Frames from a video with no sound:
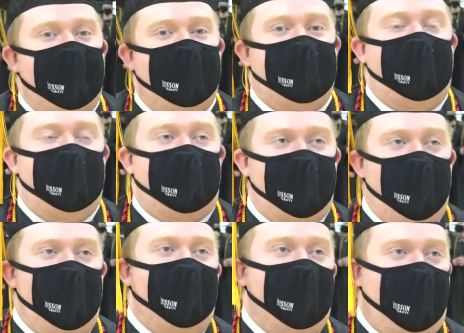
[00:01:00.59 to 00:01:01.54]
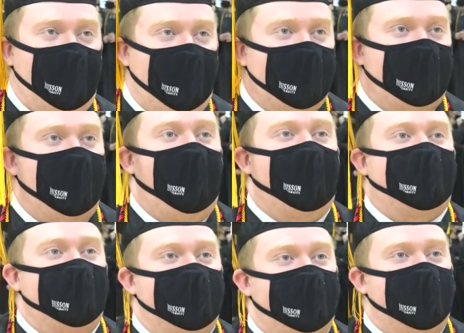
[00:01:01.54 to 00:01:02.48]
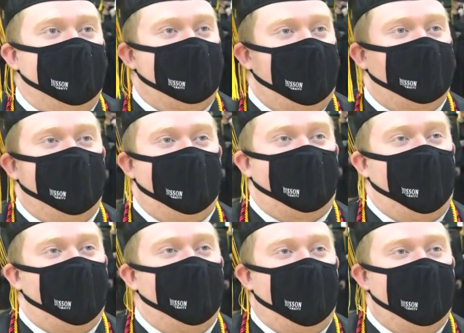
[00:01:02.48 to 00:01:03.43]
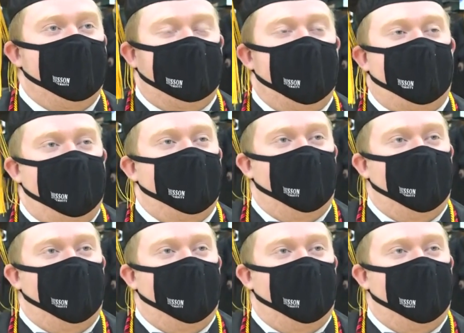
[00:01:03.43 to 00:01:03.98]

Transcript: And to get through it with online classes and the adjustment for everybody, it's definitely